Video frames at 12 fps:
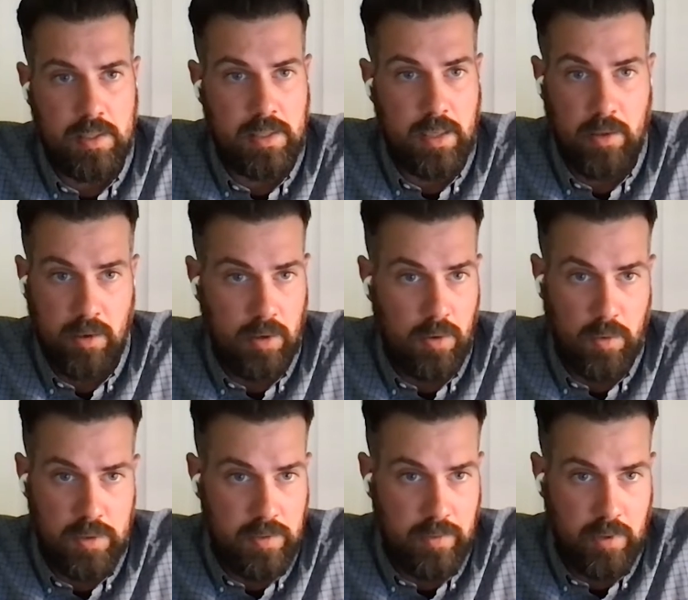say that our
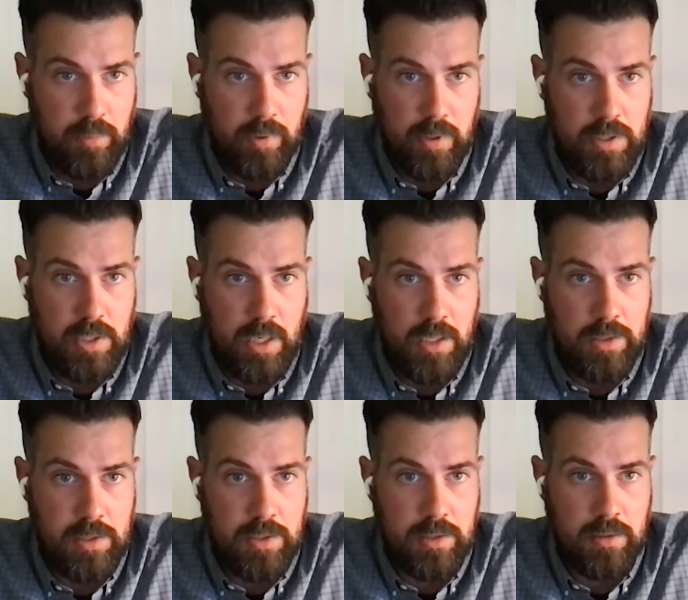goals have completely
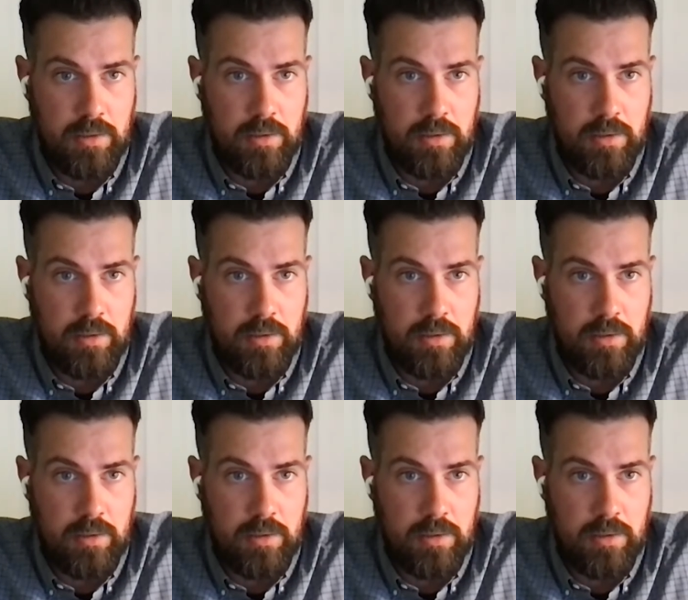changed.